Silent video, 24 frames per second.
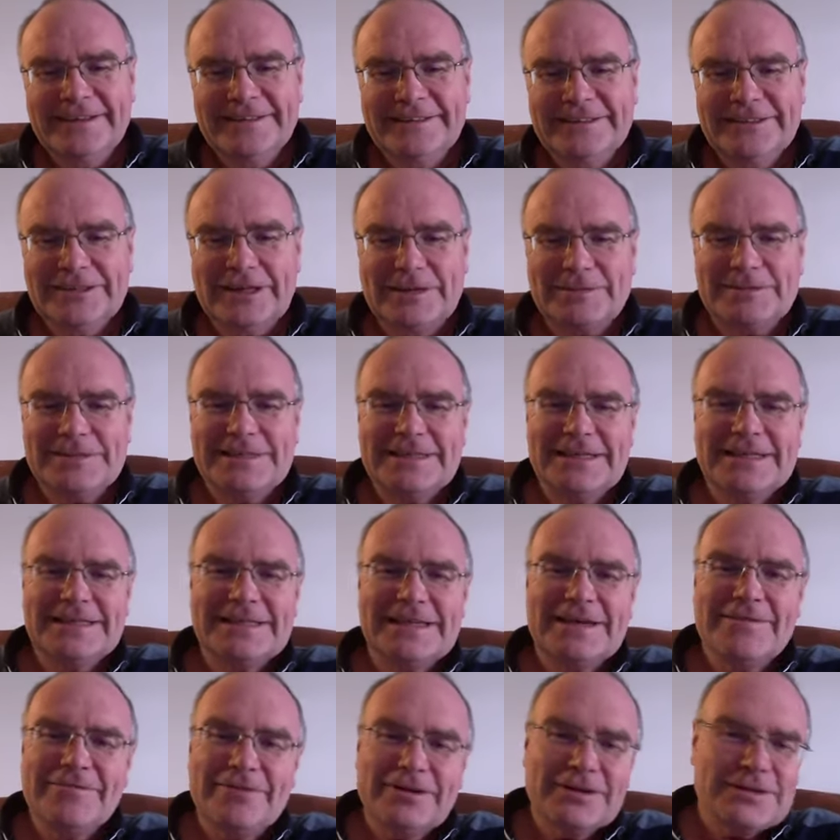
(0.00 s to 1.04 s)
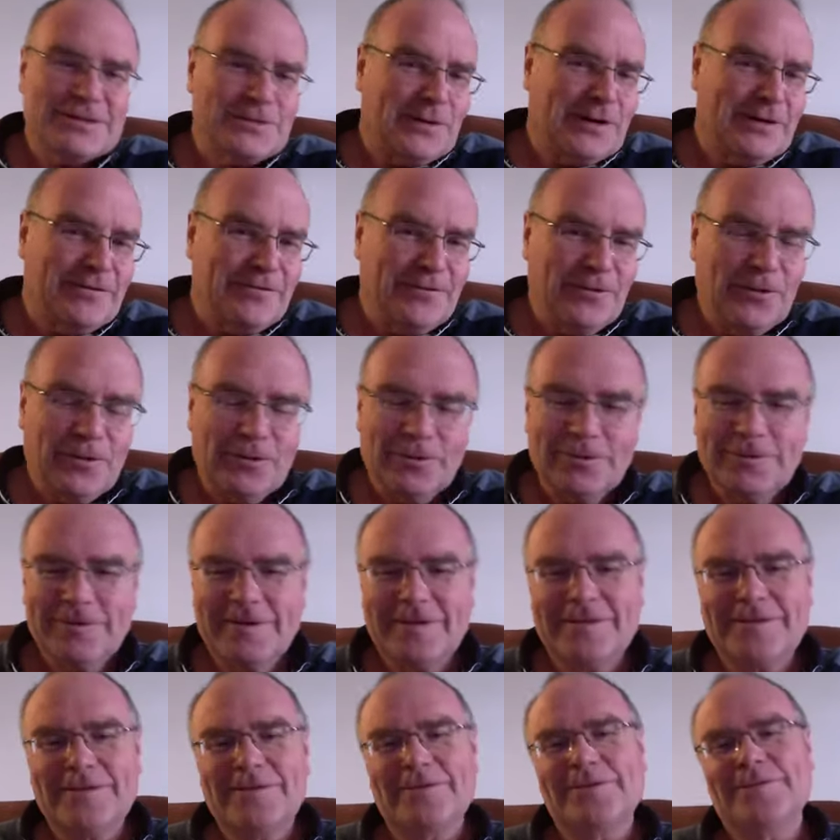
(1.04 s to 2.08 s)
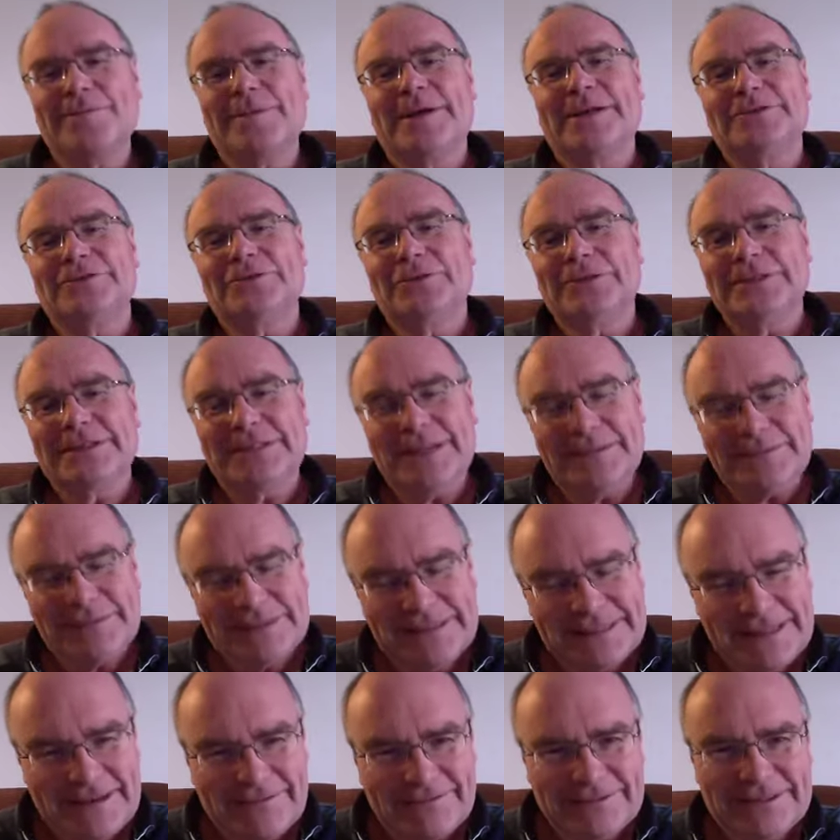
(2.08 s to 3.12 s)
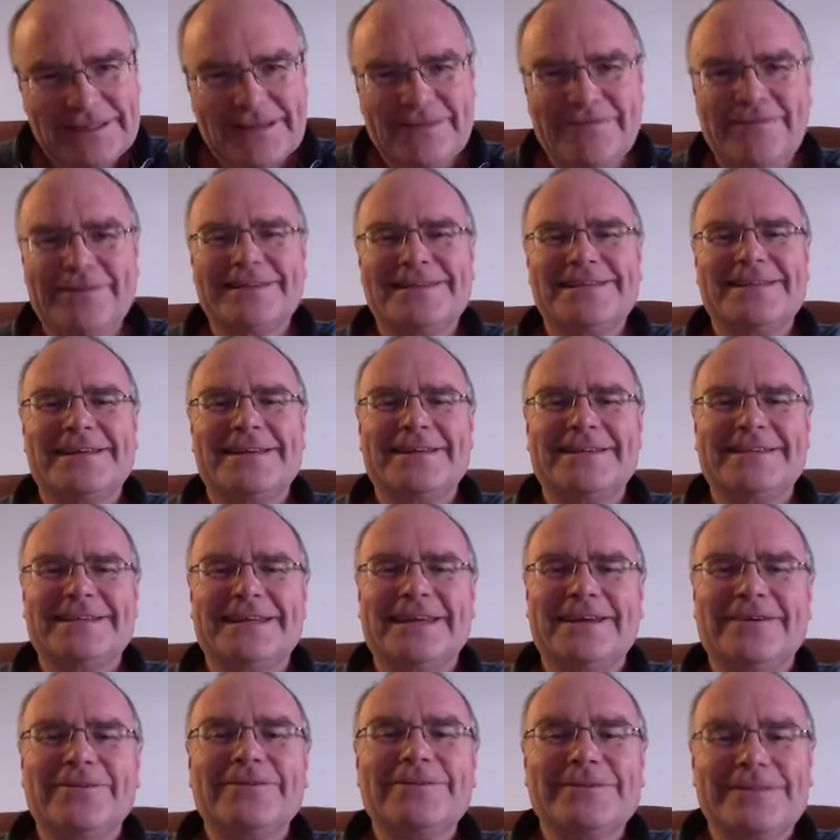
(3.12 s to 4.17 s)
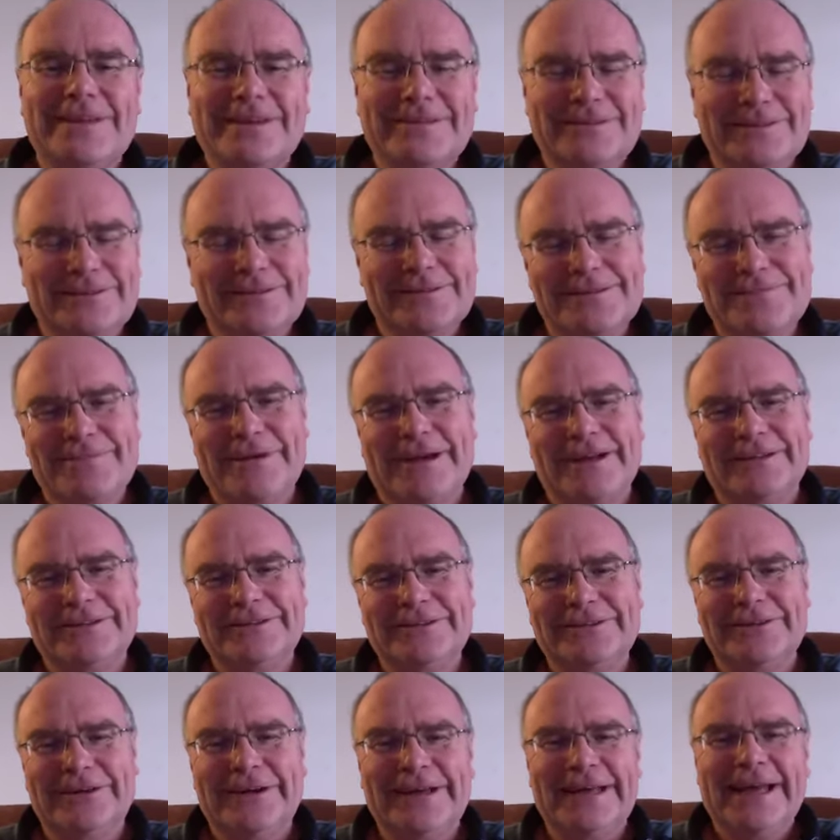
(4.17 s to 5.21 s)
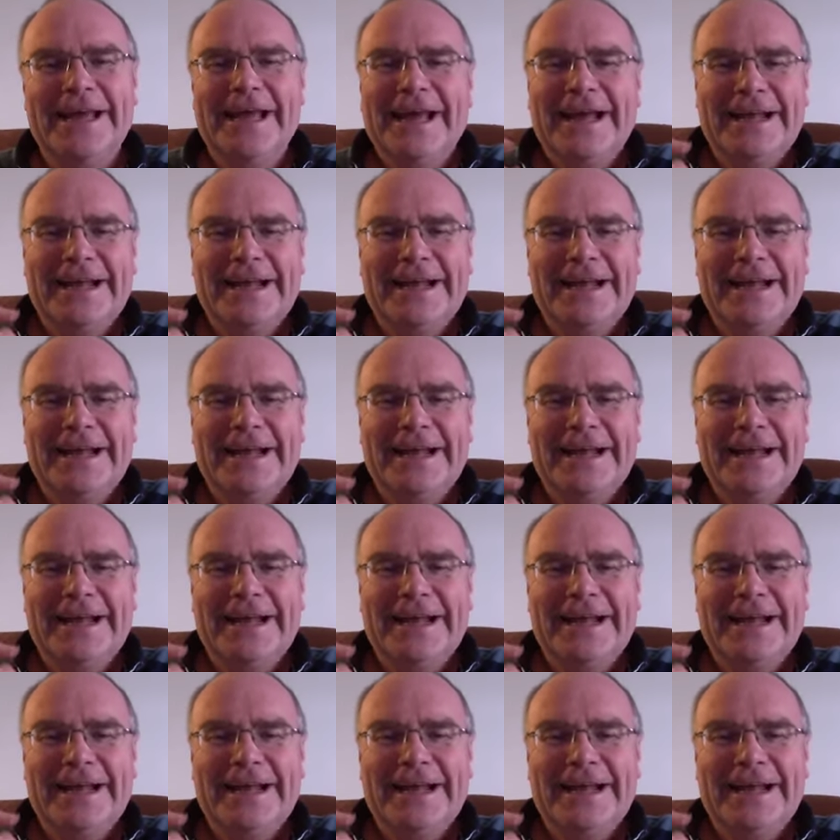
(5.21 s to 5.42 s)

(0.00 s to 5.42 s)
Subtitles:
Chapter 16, verse 24 also talks about joy. Chapter 17, verse 13 also talks about joy.